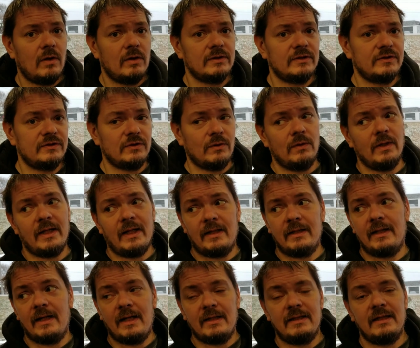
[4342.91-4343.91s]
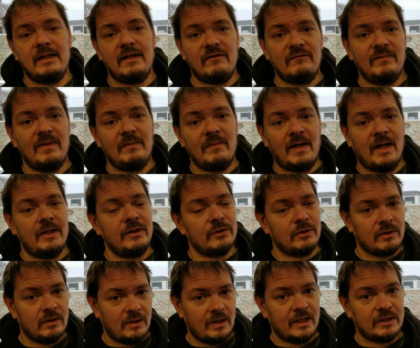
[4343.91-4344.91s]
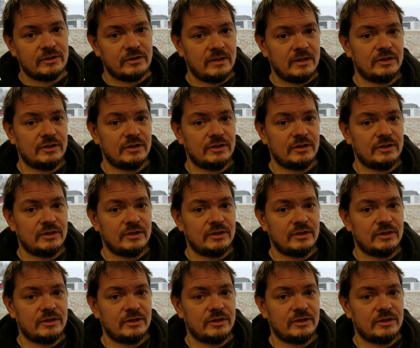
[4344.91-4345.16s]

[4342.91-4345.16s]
solely on the idea of me buying your collection.